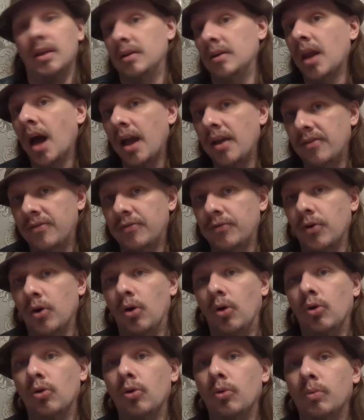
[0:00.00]
Night
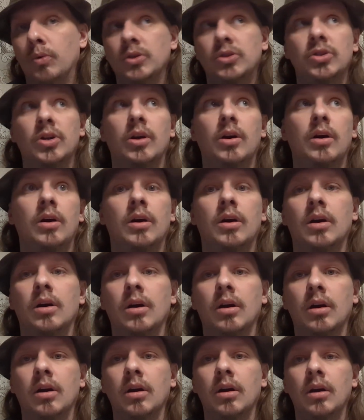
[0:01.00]
Folk, which
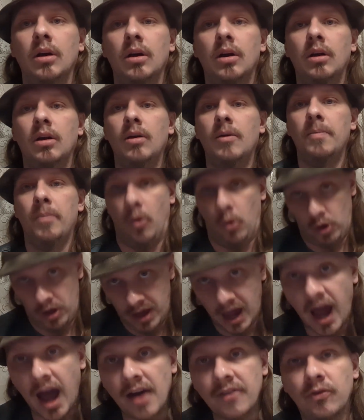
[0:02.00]
are
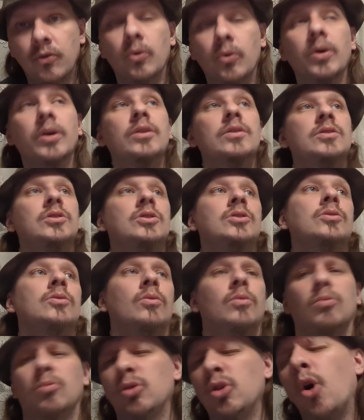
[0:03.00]
half orcs.
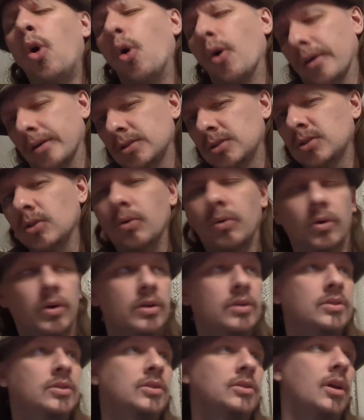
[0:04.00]
Well, orcs. They're
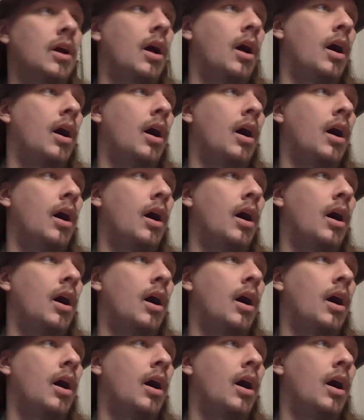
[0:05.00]
orcs.